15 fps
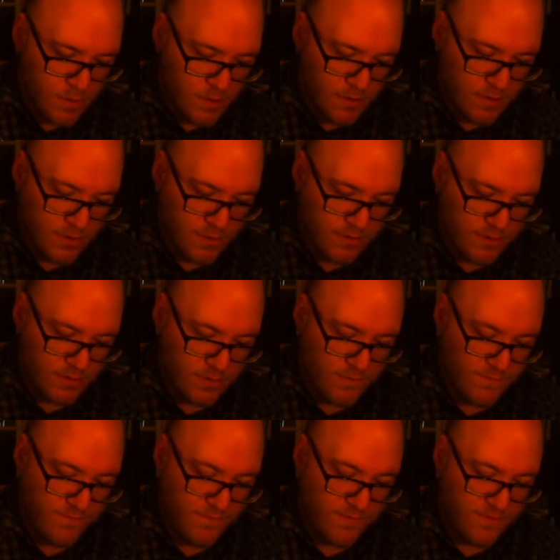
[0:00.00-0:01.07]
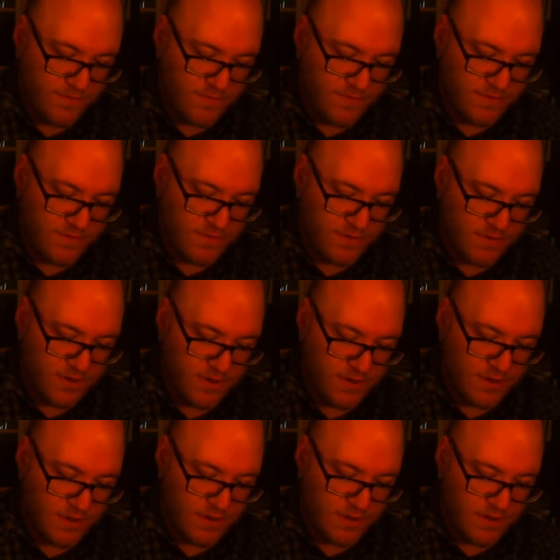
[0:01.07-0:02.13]
and so forth.
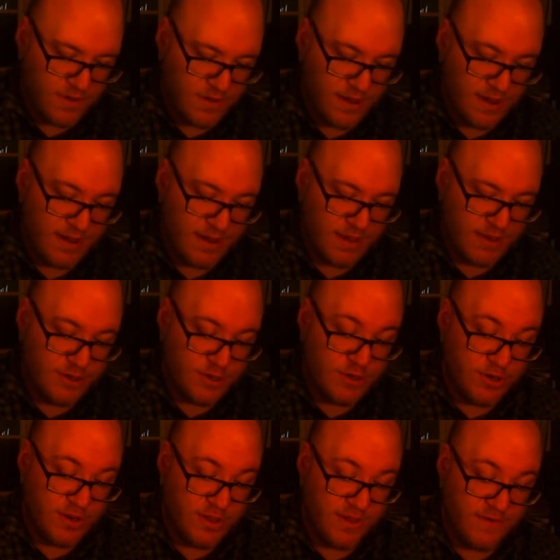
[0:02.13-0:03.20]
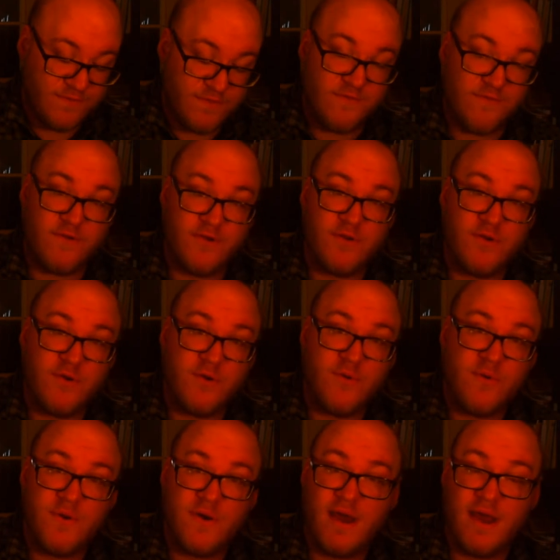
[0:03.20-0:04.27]
Uh, I if if you're new,
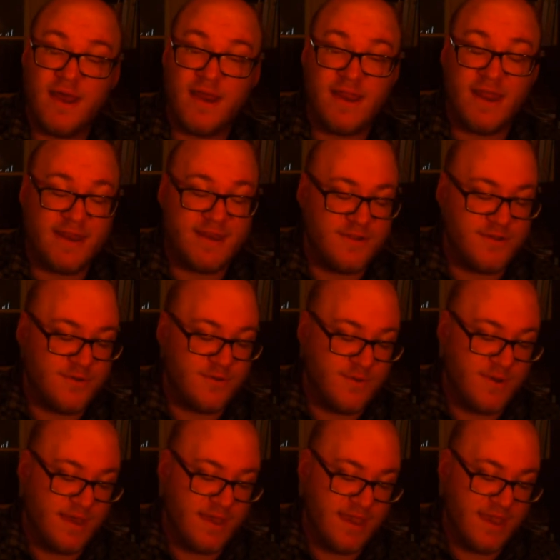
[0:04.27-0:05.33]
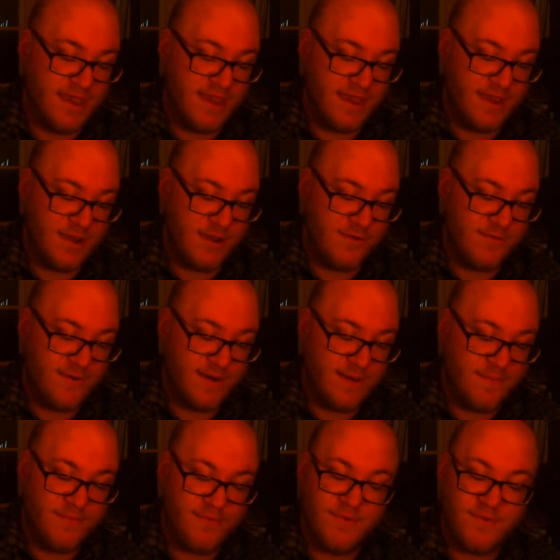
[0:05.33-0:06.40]
I I do a crap
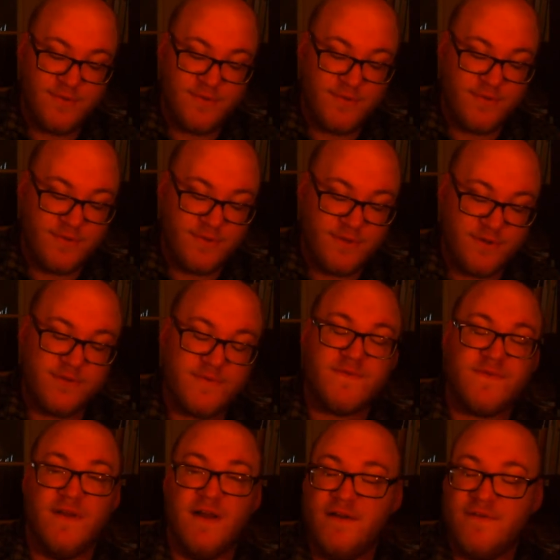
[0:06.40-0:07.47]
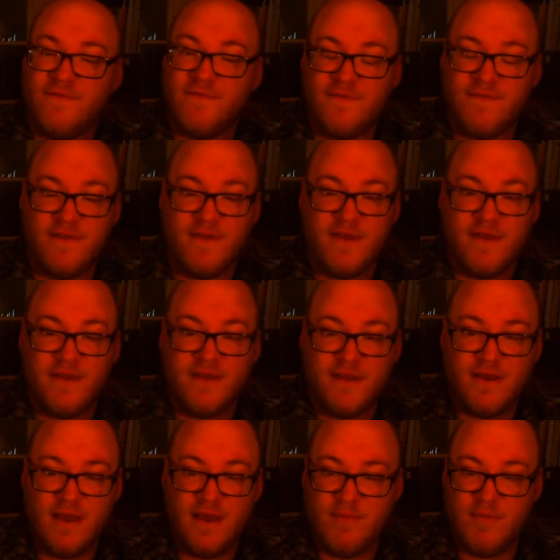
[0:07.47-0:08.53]
load of stuff.
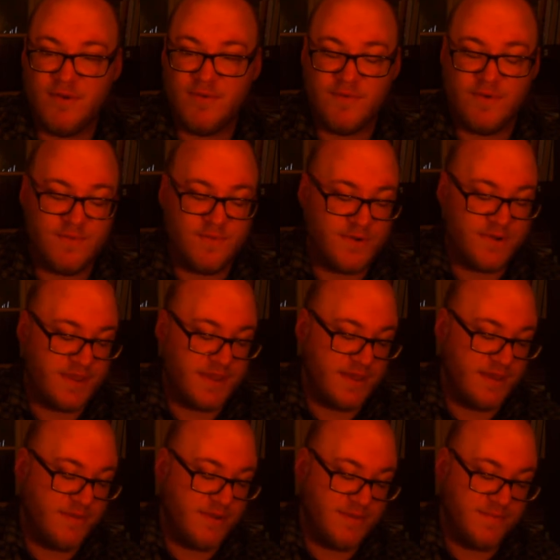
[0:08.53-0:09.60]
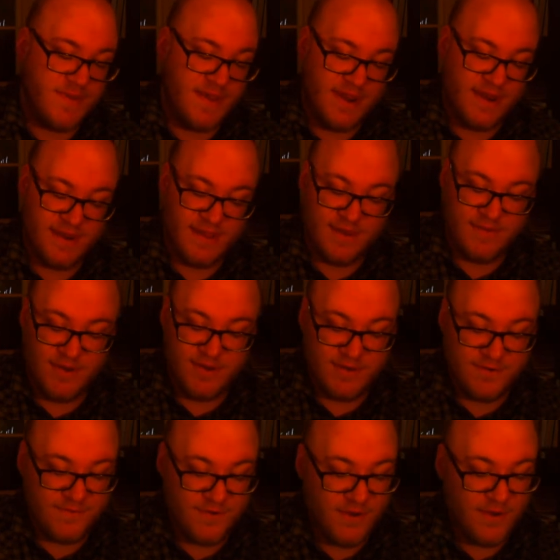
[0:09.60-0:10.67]
I'm into woodworking. I'm into painting. I'm into
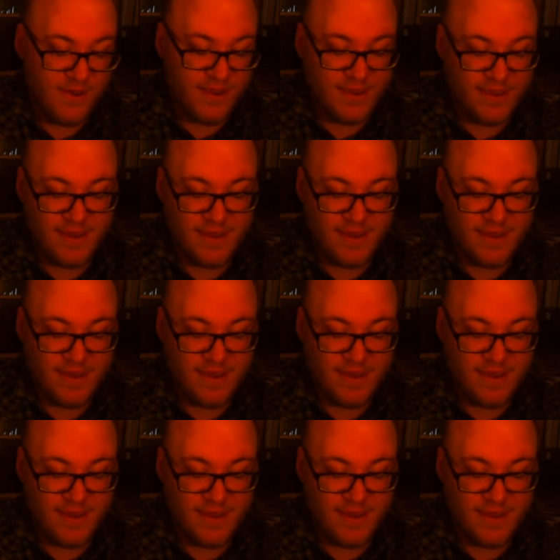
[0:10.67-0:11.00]
drawing.